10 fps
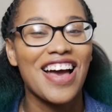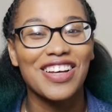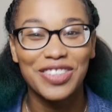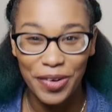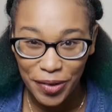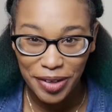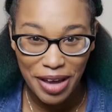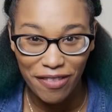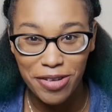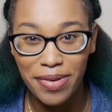told
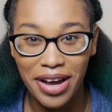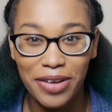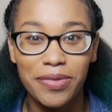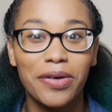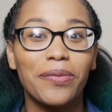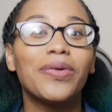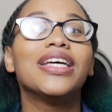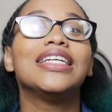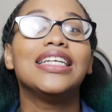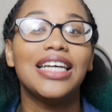everybody what we
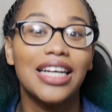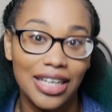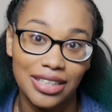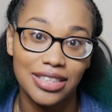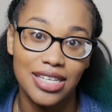needed